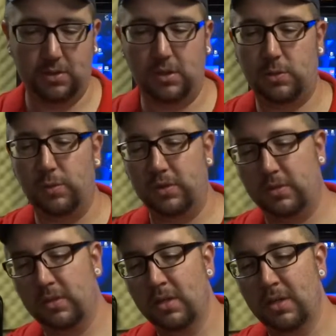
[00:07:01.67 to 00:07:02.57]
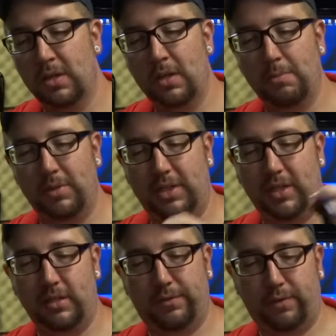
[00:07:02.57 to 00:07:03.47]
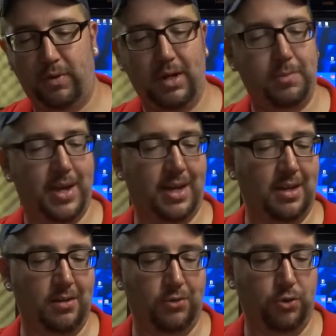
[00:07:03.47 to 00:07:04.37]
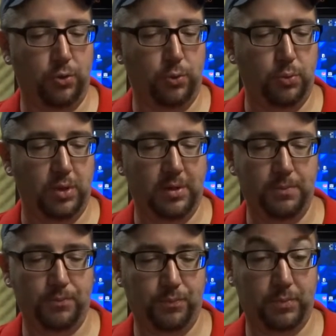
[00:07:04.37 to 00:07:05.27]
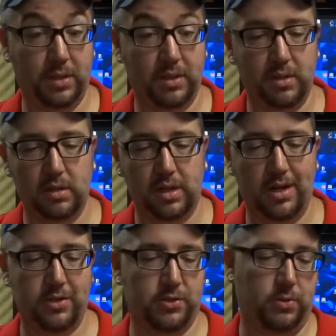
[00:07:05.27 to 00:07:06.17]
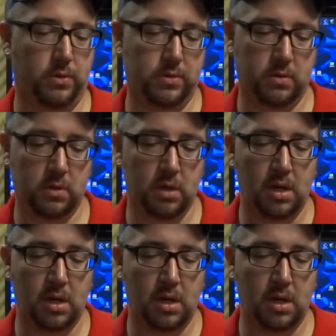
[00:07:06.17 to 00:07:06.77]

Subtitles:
So this was Mattel's foray back into consoles.